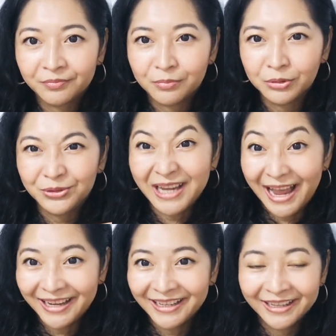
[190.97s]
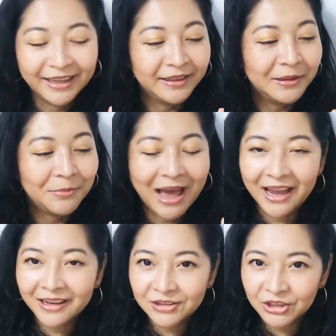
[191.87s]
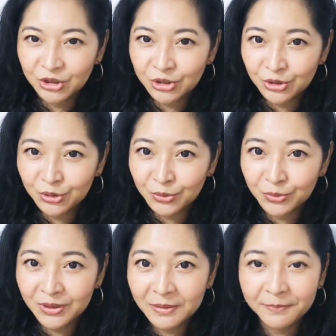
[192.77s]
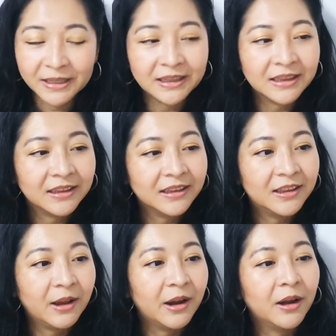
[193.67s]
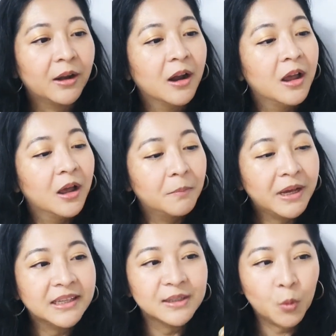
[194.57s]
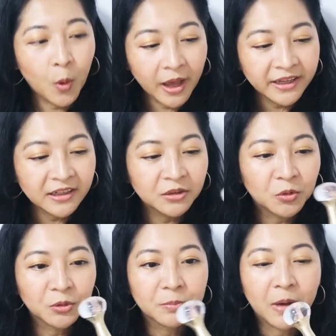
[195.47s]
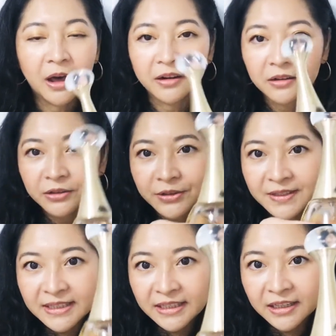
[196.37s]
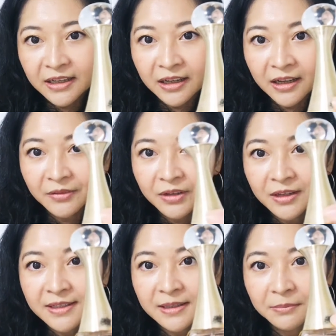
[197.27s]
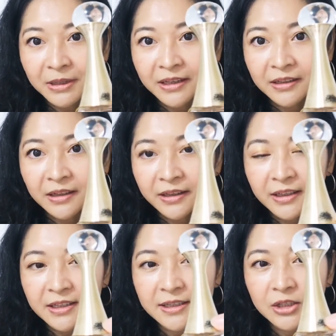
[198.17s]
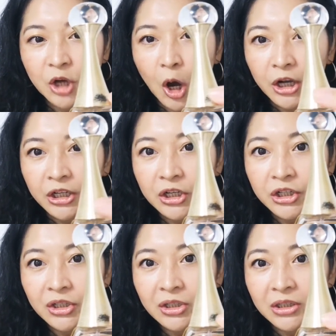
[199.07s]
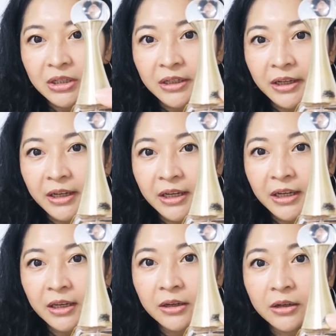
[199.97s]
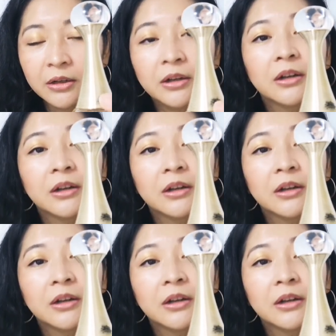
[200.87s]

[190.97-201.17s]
blue tack at the back just to keep it there, but it's quite an old bottle. You see got some kind of, I think it's tarnish right here.